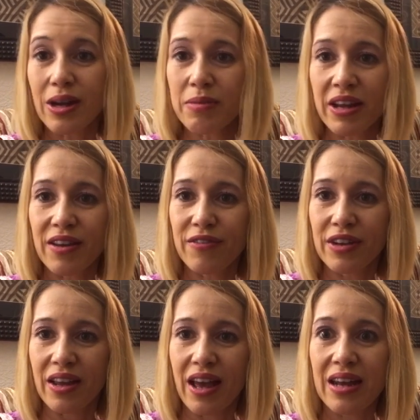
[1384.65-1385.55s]
I'm going
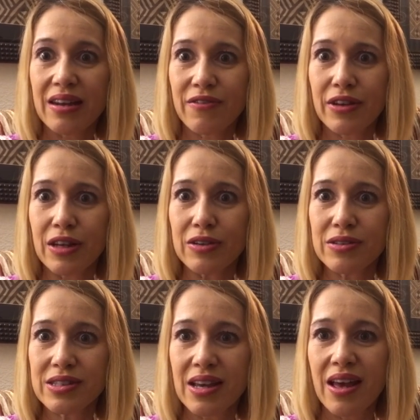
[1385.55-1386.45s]
to edit
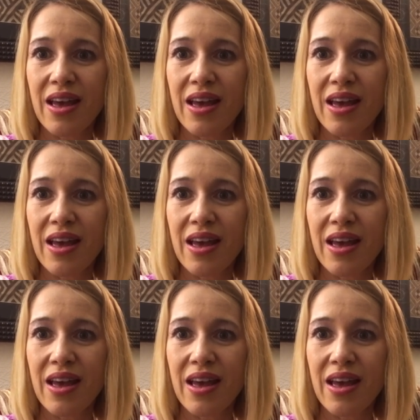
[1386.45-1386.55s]
videos